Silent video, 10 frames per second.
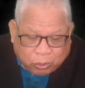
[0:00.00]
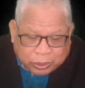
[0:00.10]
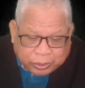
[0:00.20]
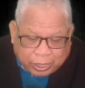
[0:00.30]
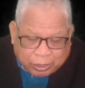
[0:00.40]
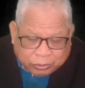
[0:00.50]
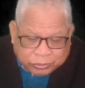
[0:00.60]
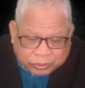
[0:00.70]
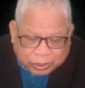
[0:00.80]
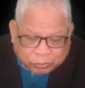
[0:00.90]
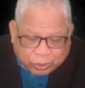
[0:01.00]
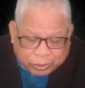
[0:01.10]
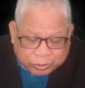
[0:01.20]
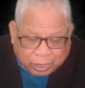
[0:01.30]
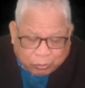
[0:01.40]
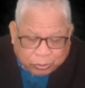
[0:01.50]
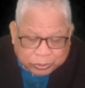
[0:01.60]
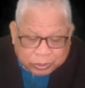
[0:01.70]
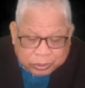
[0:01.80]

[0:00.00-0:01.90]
behold, thy Lord said to the angel,